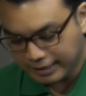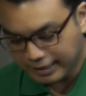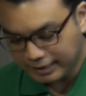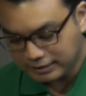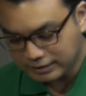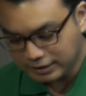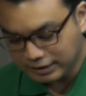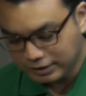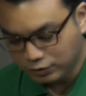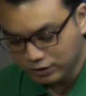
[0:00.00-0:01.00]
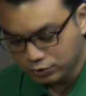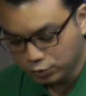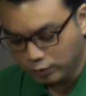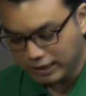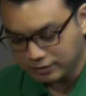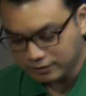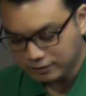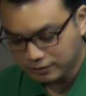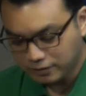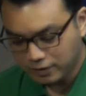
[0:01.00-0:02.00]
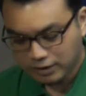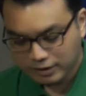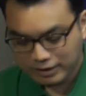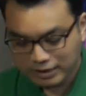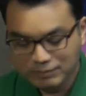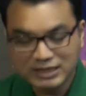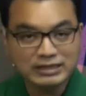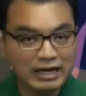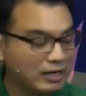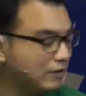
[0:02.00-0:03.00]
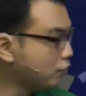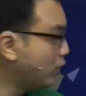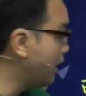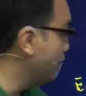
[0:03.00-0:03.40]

x equals to 1. It means I have to